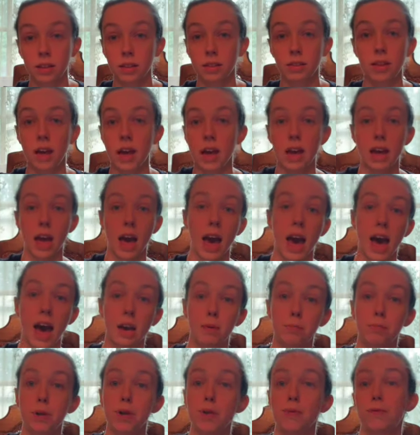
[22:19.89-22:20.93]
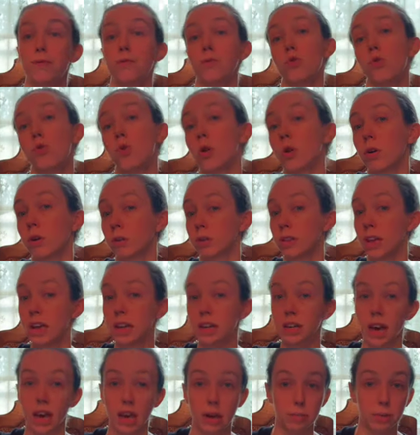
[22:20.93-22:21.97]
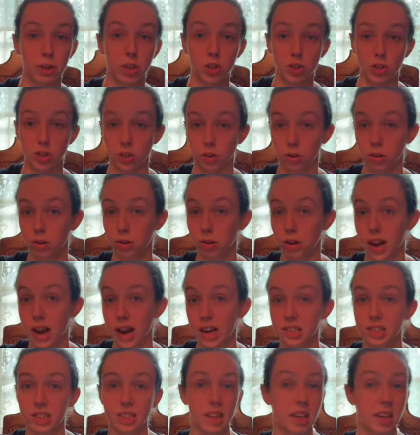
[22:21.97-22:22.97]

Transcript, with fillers: they had before they came into your class.